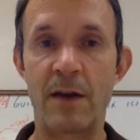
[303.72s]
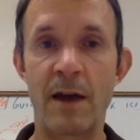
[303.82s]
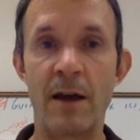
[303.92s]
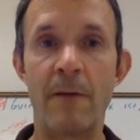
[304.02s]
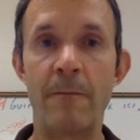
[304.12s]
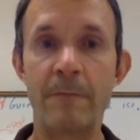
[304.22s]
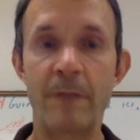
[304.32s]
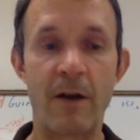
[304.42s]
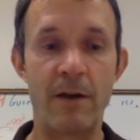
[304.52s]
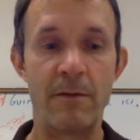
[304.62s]
that out.
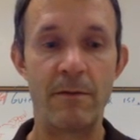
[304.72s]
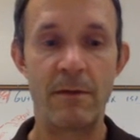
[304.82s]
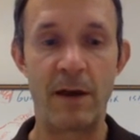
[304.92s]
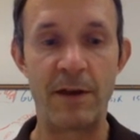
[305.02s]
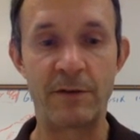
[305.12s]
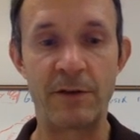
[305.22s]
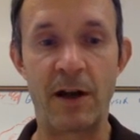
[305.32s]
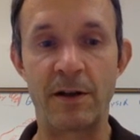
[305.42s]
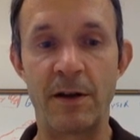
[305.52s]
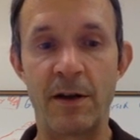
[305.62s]
All right, I think I've
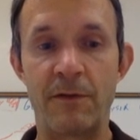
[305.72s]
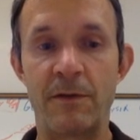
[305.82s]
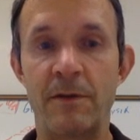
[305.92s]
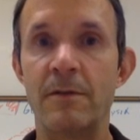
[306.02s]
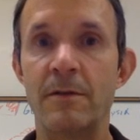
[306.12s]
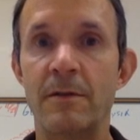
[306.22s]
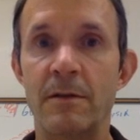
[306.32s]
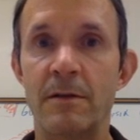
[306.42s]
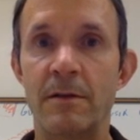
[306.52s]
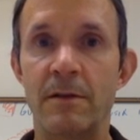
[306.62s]
talked enough.
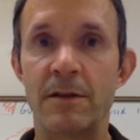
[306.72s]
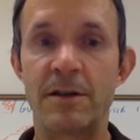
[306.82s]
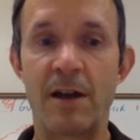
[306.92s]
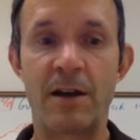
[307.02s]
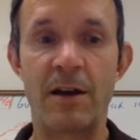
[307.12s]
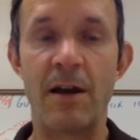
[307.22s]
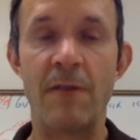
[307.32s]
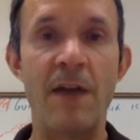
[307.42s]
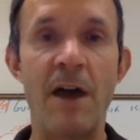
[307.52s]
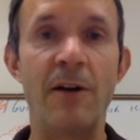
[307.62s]
Let's talk
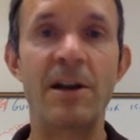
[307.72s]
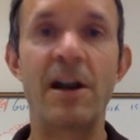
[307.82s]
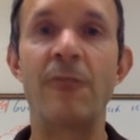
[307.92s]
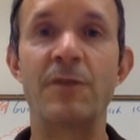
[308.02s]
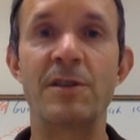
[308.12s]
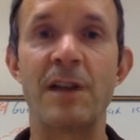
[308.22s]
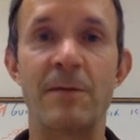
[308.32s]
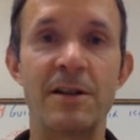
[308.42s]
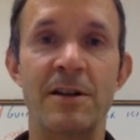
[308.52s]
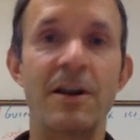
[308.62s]
now at conference time.
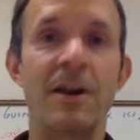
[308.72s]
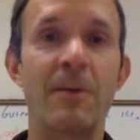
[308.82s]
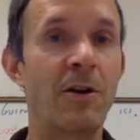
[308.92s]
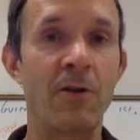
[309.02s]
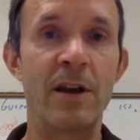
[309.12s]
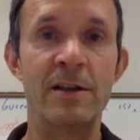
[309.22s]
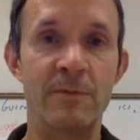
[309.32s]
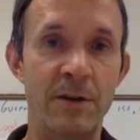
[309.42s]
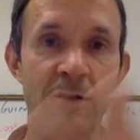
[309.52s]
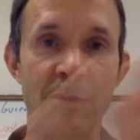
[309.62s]
Instead of talking about grades,
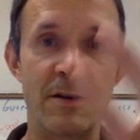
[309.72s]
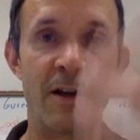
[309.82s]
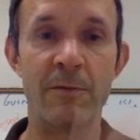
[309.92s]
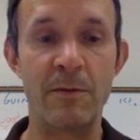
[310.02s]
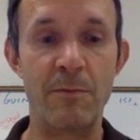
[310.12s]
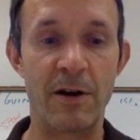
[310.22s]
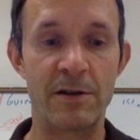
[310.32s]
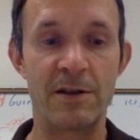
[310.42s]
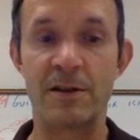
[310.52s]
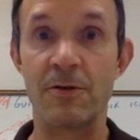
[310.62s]
you can tell me
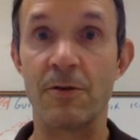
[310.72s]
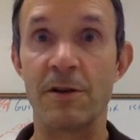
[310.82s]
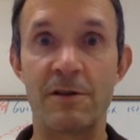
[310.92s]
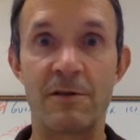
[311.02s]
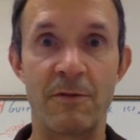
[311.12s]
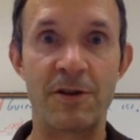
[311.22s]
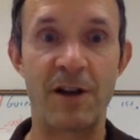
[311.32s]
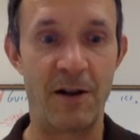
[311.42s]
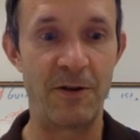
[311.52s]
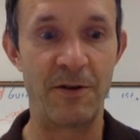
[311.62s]
embarrassing stories from their
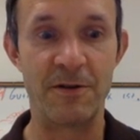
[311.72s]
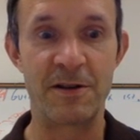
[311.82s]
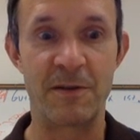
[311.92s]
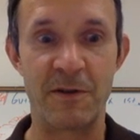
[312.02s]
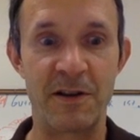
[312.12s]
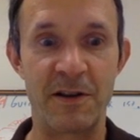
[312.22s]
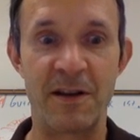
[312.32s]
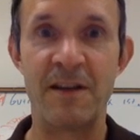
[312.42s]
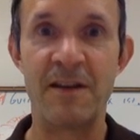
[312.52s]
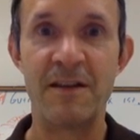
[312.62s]
childhood or something like that.